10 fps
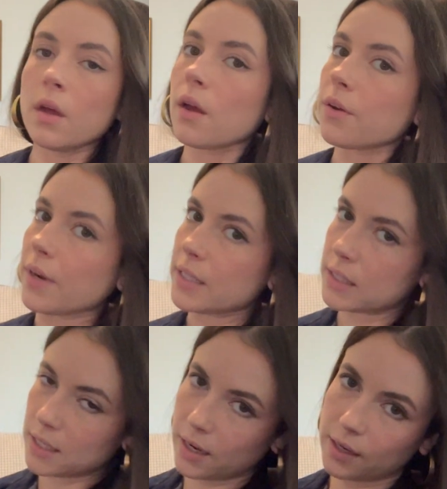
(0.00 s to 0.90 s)
All
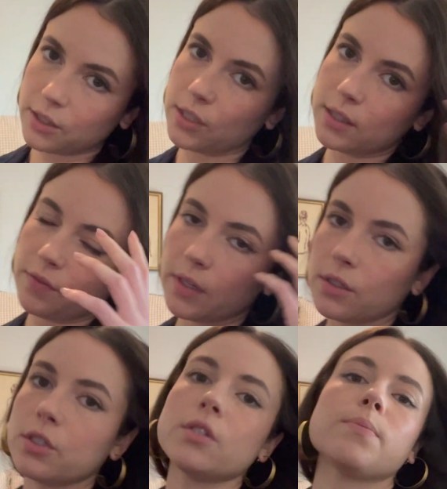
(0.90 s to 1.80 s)
right, I just
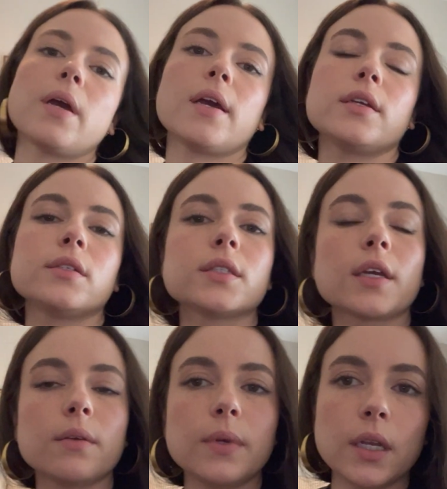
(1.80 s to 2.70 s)
finished my
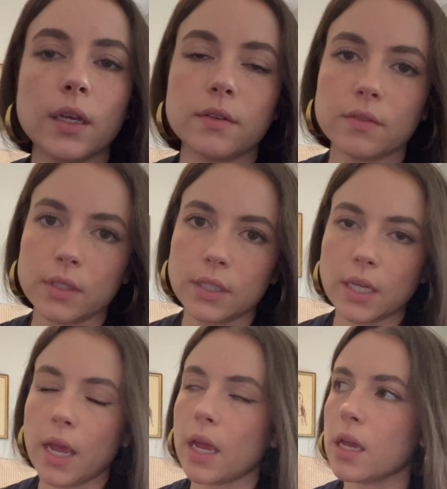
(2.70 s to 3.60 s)
second meeting of the
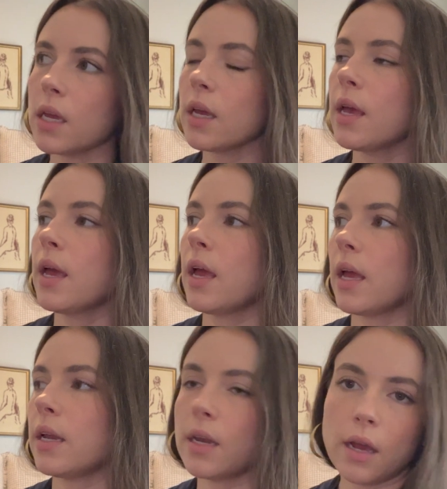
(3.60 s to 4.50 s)
day,
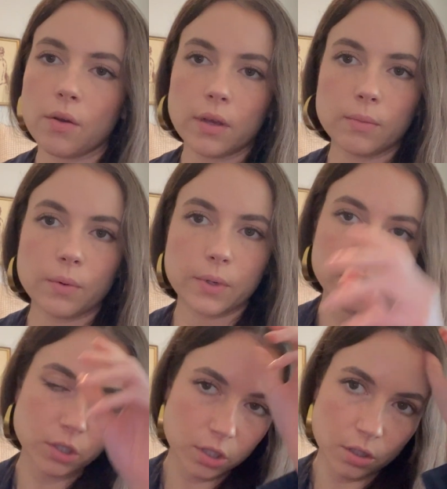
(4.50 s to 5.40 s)
and now I'm
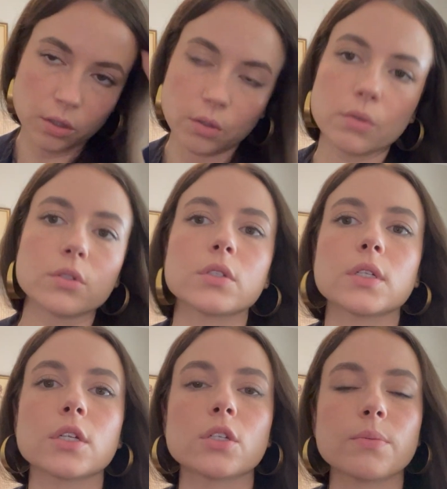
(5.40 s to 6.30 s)
going to just
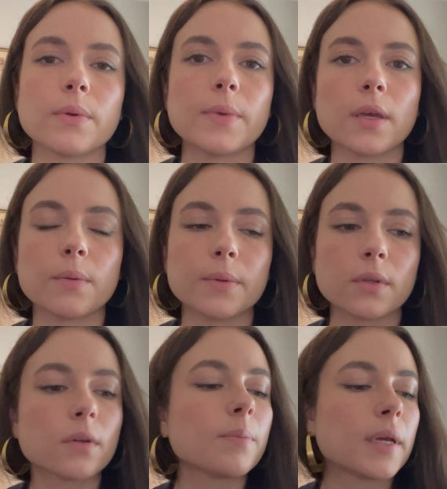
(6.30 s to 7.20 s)
touch up my makeup a
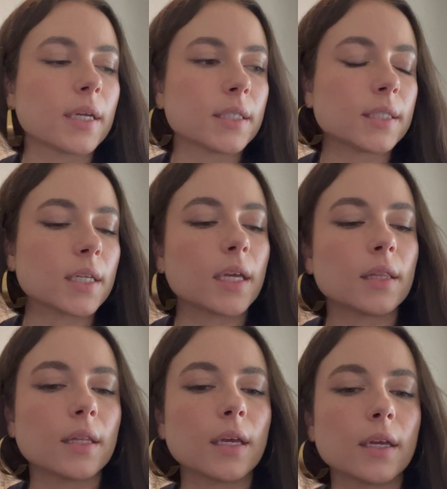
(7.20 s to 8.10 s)
little bit,
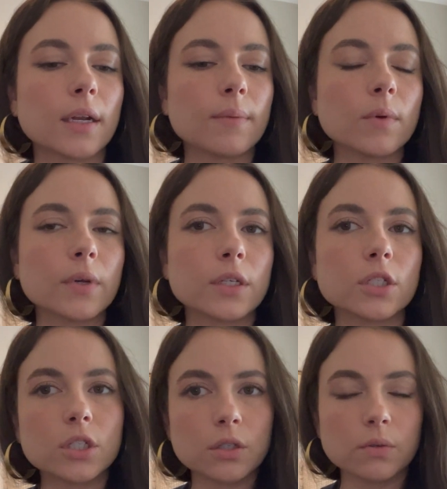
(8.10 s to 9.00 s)
and then I'm going
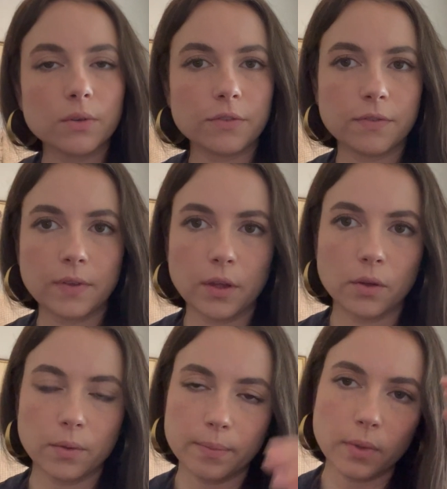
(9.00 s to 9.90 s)
to
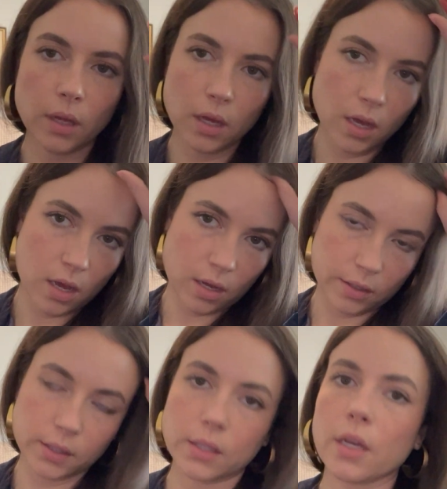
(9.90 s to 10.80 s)
film
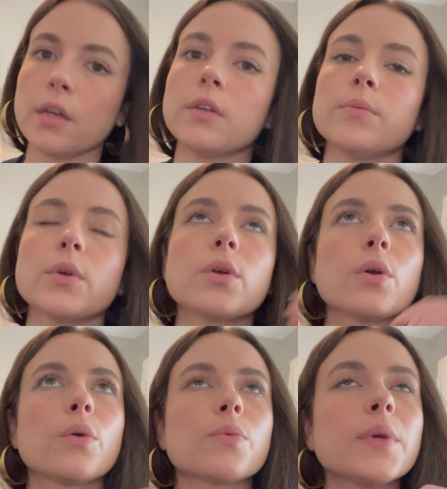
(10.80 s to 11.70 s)
some
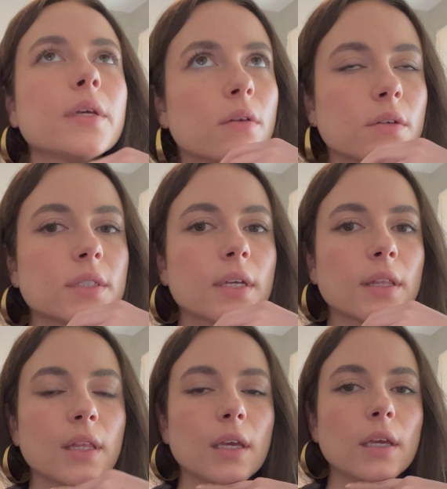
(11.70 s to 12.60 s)
reels, I
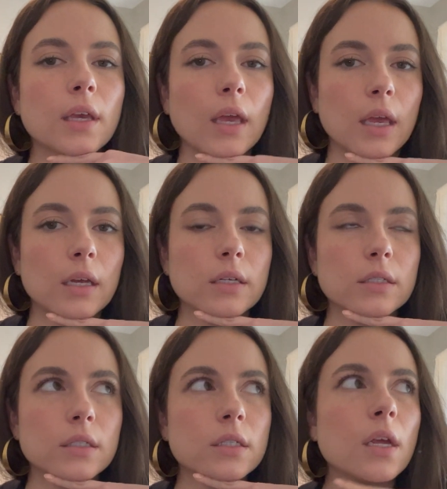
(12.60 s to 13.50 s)
think,
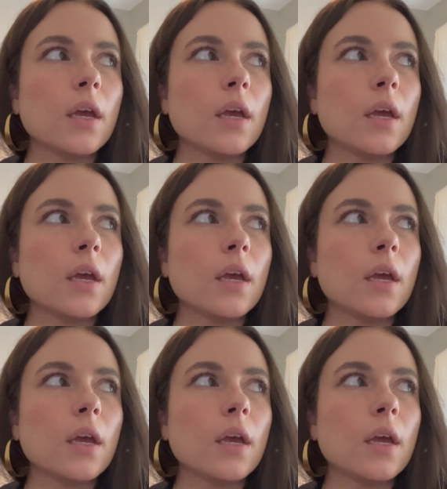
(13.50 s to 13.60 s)
and